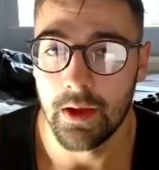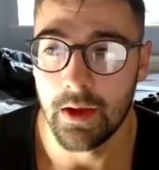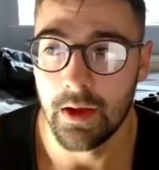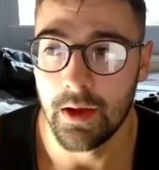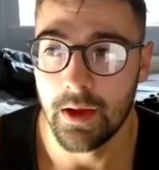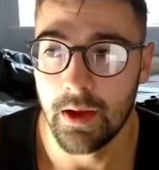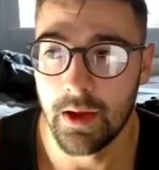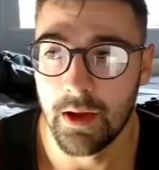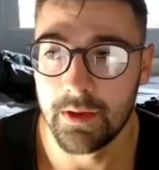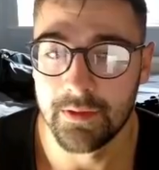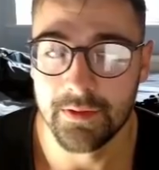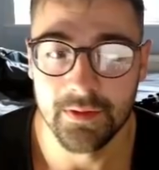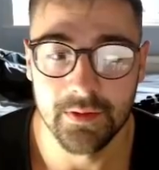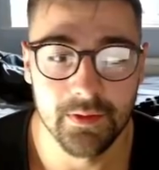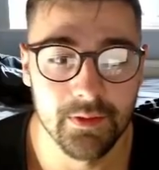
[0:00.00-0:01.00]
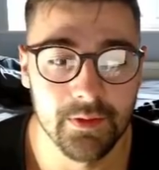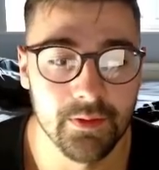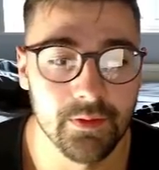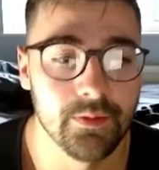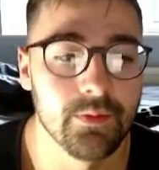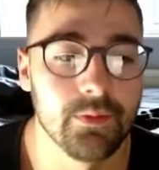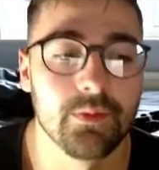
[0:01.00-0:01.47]
and
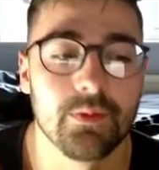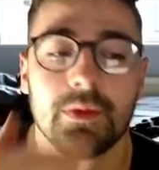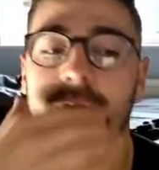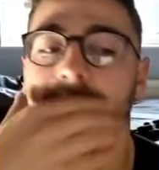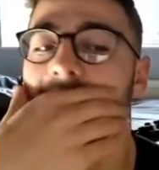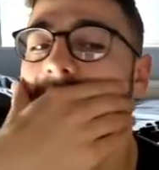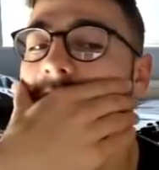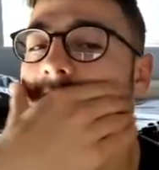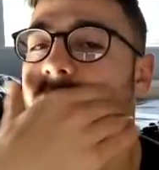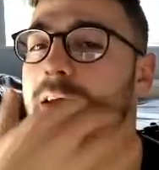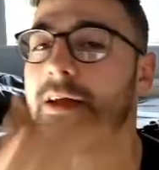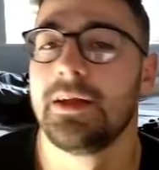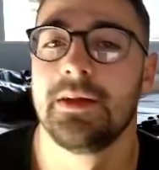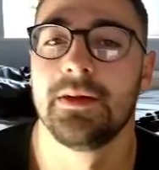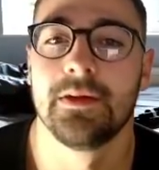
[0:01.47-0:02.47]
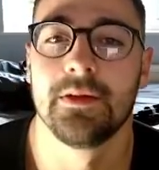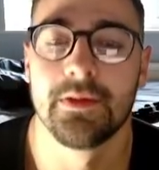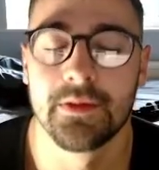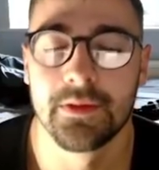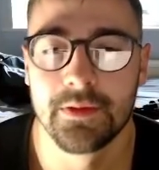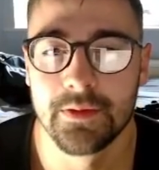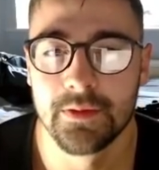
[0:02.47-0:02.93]
we,
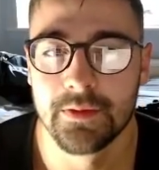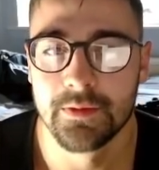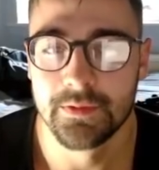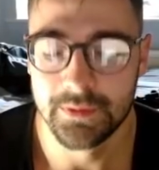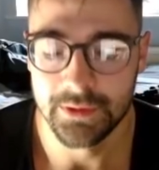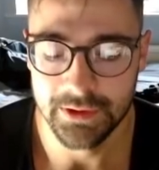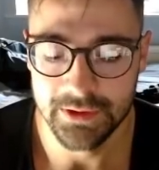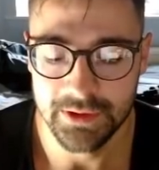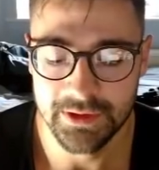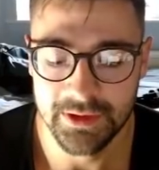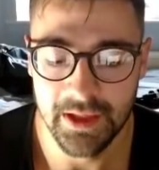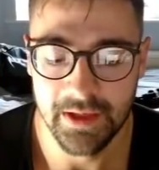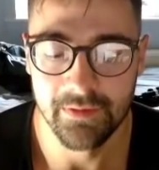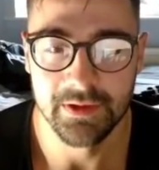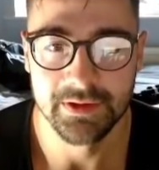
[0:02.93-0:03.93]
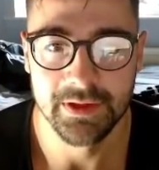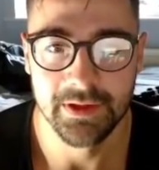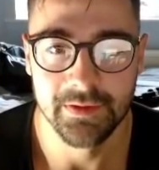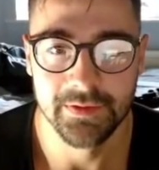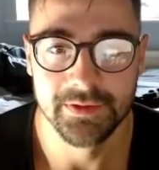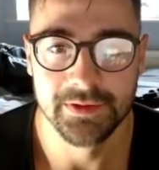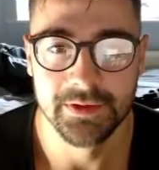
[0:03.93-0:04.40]
just to save
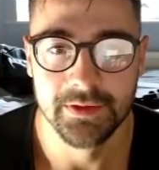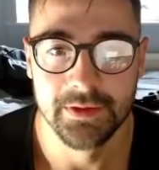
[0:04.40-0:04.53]
ourselves